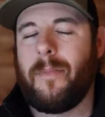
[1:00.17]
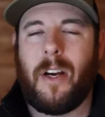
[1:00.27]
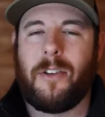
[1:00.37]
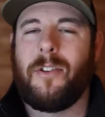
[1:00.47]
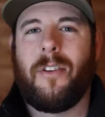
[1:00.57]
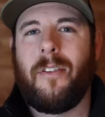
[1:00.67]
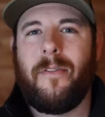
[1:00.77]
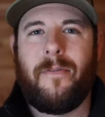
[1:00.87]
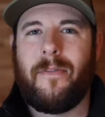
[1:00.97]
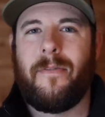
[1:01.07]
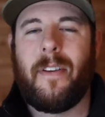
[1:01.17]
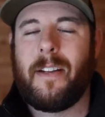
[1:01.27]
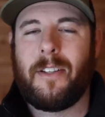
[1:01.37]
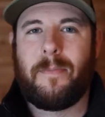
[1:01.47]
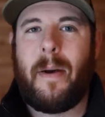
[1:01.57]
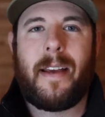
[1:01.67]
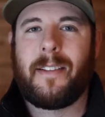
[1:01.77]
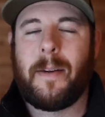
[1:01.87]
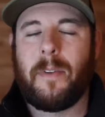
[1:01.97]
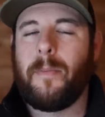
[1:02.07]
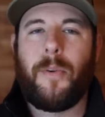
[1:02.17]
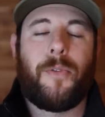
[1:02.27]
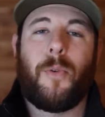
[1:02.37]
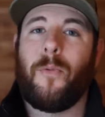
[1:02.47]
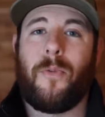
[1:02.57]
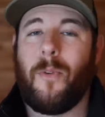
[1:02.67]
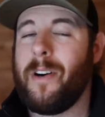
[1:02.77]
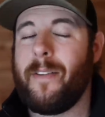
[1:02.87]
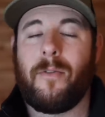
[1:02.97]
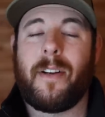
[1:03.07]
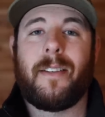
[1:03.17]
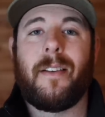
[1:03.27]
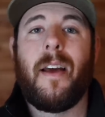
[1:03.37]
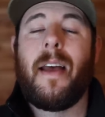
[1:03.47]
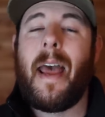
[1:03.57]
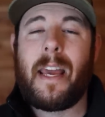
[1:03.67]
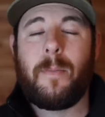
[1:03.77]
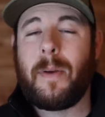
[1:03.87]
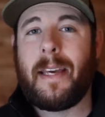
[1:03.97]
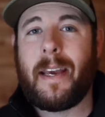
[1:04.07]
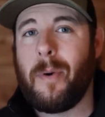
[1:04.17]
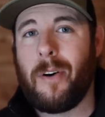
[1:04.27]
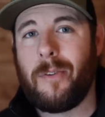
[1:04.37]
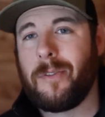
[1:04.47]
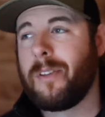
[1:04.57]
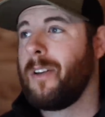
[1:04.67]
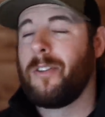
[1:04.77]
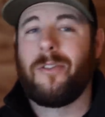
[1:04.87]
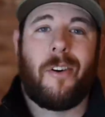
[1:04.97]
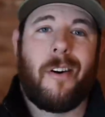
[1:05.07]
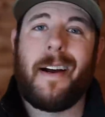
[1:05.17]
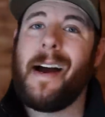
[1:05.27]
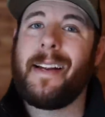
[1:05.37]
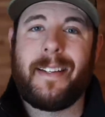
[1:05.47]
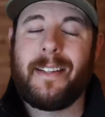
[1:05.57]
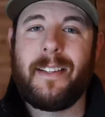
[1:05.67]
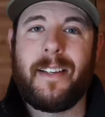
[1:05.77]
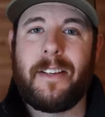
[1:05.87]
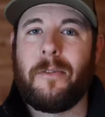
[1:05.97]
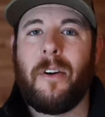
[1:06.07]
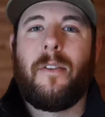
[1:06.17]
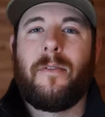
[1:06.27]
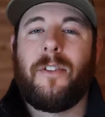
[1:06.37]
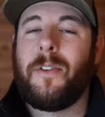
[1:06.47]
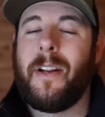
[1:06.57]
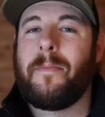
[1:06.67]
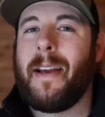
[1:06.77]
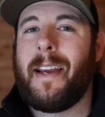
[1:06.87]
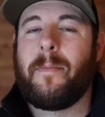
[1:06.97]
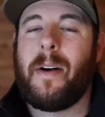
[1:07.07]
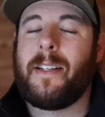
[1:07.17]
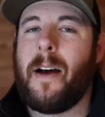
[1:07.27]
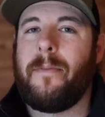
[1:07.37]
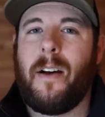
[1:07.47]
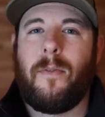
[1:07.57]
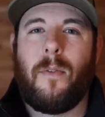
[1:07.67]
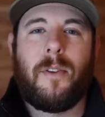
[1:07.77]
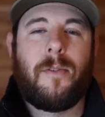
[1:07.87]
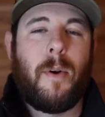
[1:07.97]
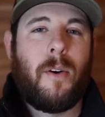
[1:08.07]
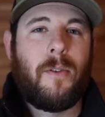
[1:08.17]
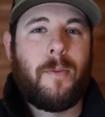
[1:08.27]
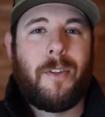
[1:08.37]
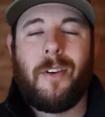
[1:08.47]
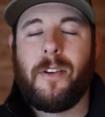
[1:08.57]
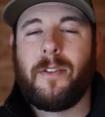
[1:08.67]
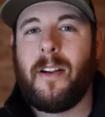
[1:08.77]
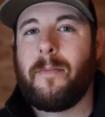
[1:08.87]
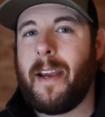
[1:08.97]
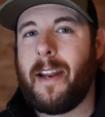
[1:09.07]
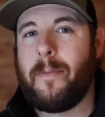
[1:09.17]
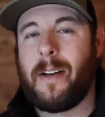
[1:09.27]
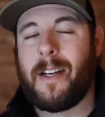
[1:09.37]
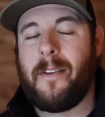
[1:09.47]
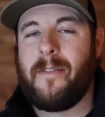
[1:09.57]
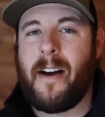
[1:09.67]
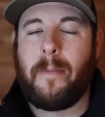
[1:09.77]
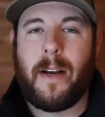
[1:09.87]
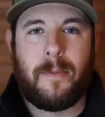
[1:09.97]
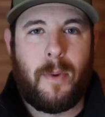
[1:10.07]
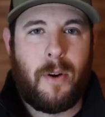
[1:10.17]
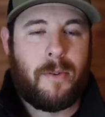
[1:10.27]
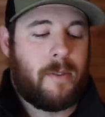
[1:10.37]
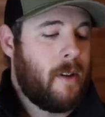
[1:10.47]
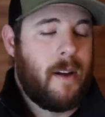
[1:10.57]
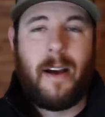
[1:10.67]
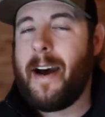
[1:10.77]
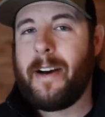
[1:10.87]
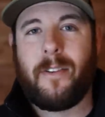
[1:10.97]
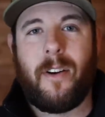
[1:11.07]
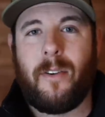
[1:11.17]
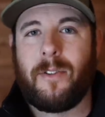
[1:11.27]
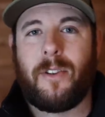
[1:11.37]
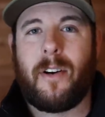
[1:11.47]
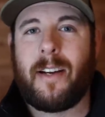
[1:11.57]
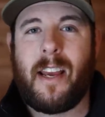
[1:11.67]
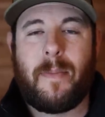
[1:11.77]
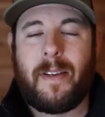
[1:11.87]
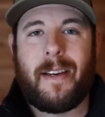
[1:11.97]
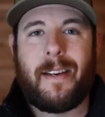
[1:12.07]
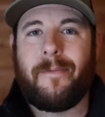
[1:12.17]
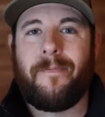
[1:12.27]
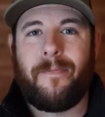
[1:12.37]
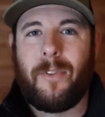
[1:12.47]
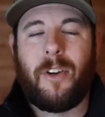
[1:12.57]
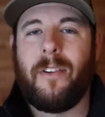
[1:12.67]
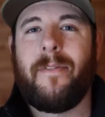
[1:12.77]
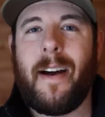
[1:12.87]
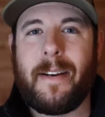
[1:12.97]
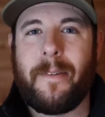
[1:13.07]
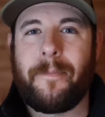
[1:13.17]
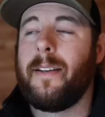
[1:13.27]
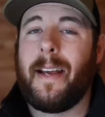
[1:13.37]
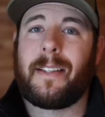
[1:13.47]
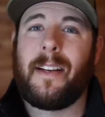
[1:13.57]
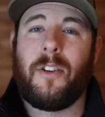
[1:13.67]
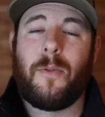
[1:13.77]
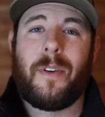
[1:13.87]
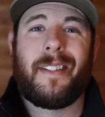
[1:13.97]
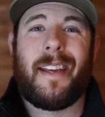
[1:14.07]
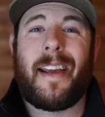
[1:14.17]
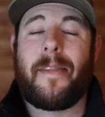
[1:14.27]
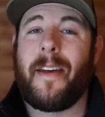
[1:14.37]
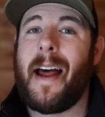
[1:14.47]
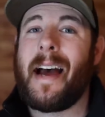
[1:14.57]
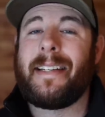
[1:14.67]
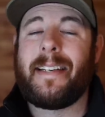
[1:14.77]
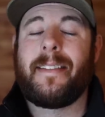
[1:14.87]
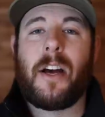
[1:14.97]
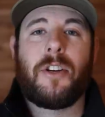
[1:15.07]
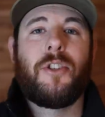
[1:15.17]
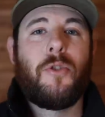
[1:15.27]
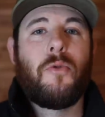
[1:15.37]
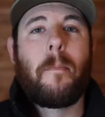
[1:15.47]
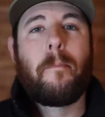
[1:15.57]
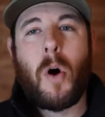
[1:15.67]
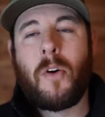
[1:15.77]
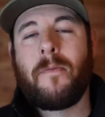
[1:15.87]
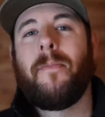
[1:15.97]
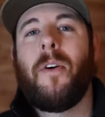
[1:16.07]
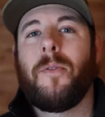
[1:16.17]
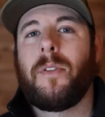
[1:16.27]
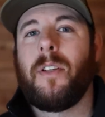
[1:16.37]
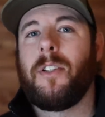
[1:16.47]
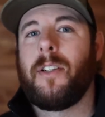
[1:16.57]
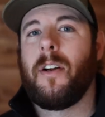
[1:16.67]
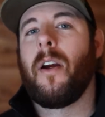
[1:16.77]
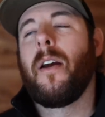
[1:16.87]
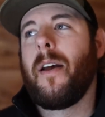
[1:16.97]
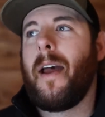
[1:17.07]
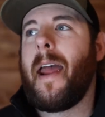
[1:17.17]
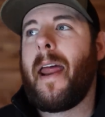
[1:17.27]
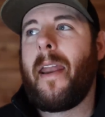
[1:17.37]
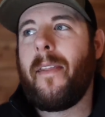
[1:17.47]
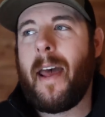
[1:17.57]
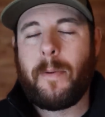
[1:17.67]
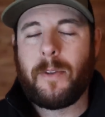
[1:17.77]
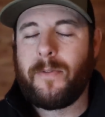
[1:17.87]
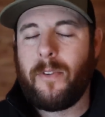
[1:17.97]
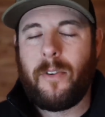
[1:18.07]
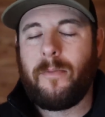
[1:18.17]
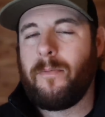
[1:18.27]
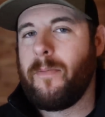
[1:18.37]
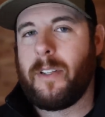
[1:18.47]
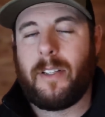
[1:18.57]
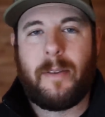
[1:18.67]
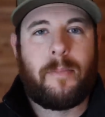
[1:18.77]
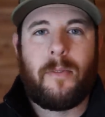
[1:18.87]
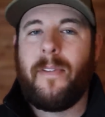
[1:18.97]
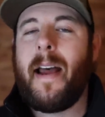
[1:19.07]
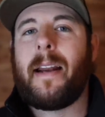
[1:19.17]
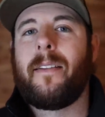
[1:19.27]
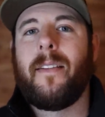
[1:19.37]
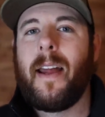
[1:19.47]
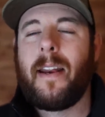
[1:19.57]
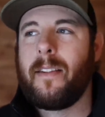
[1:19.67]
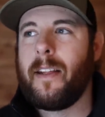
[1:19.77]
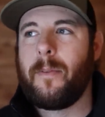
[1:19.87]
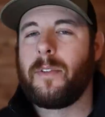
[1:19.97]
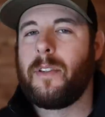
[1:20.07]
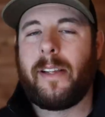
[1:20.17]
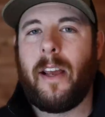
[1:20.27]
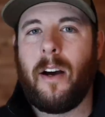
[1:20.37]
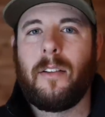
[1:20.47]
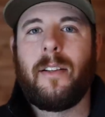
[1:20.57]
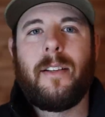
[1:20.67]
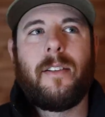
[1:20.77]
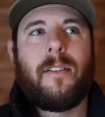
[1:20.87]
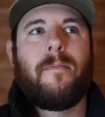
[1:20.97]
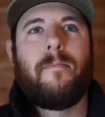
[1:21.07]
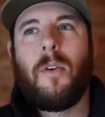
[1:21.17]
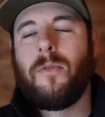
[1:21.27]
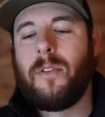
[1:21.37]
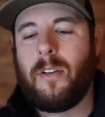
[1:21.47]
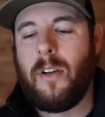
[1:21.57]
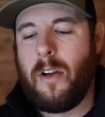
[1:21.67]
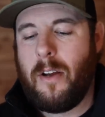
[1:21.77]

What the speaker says: I'm not sure if I just passed up the booth or for whatever reason. APA bows, sorry, I didn't see you. So you didn't make it in my top five worst bows, but you also didn't make it in my top five best bows. I don't know, sorry APA, couldn't find you. Next, I do want to say that I did not shoot Martin bows this year, and that was for the simple fact that it was the ugliest, most